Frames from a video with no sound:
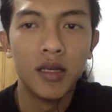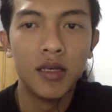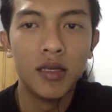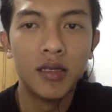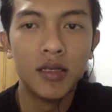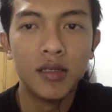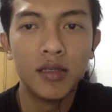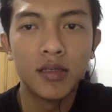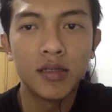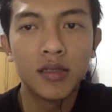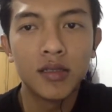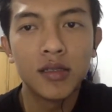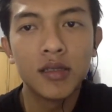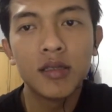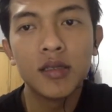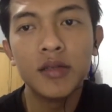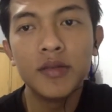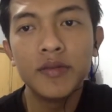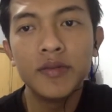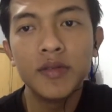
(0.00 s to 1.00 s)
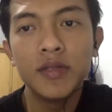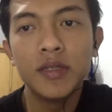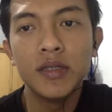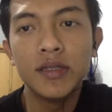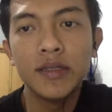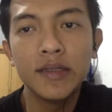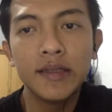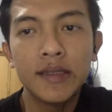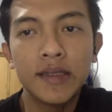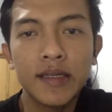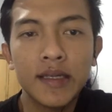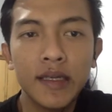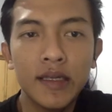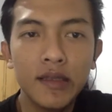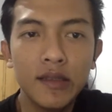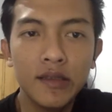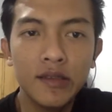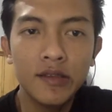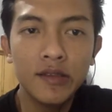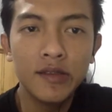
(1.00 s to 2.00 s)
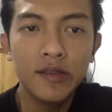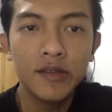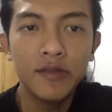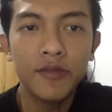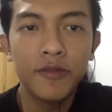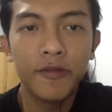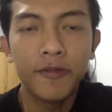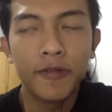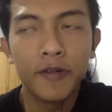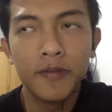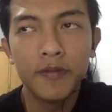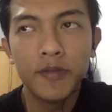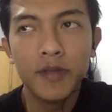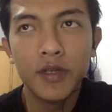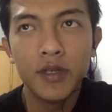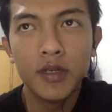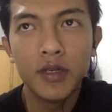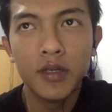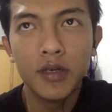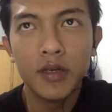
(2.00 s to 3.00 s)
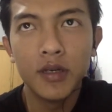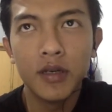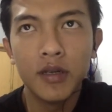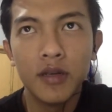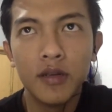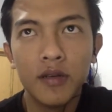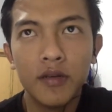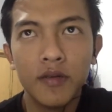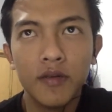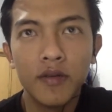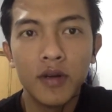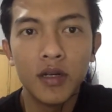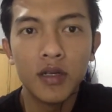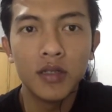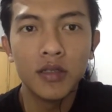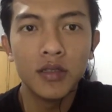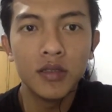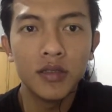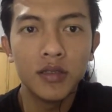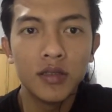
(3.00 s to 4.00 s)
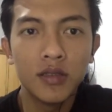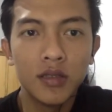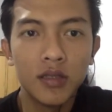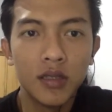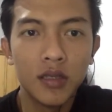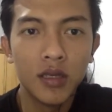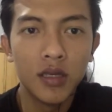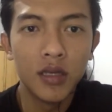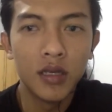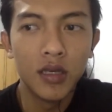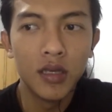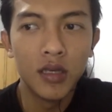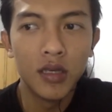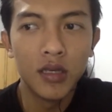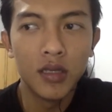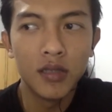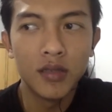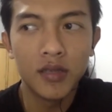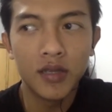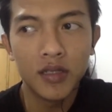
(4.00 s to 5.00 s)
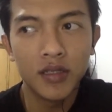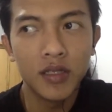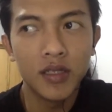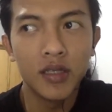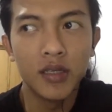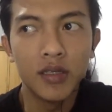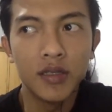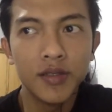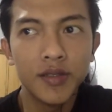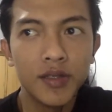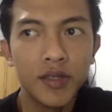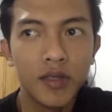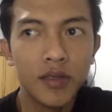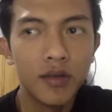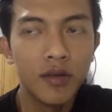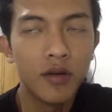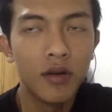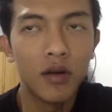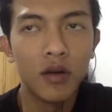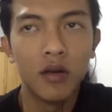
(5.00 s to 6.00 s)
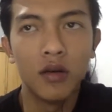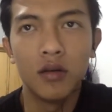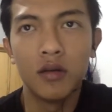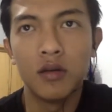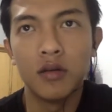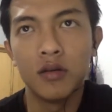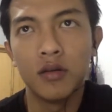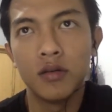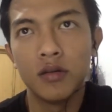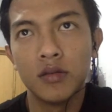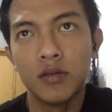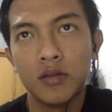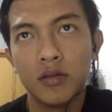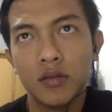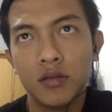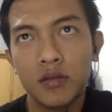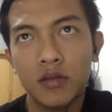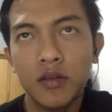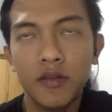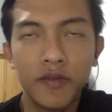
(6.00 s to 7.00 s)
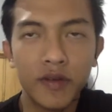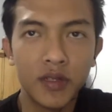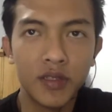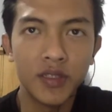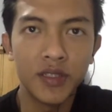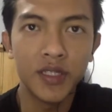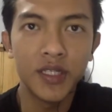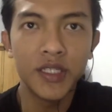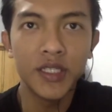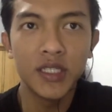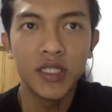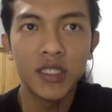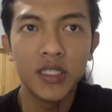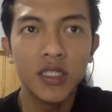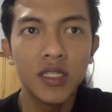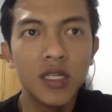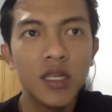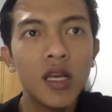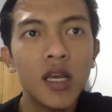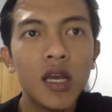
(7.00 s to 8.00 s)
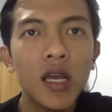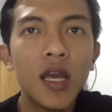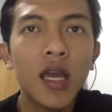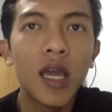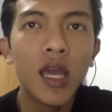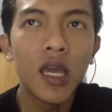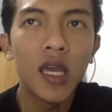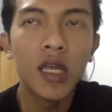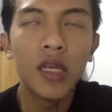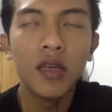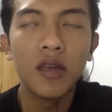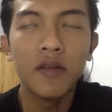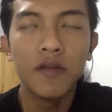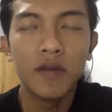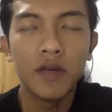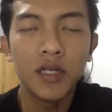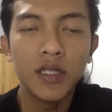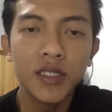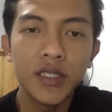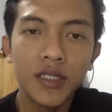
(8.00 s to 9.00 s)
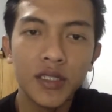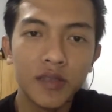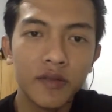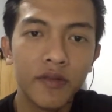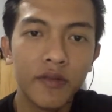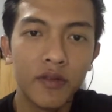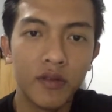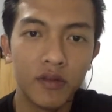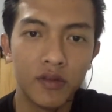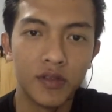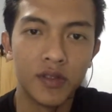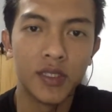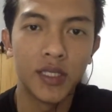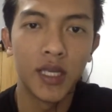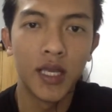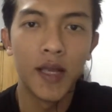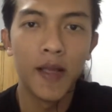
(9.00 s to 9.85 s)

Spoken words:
A company can choose from the different strategies, uh, differentiation and differentiation focus.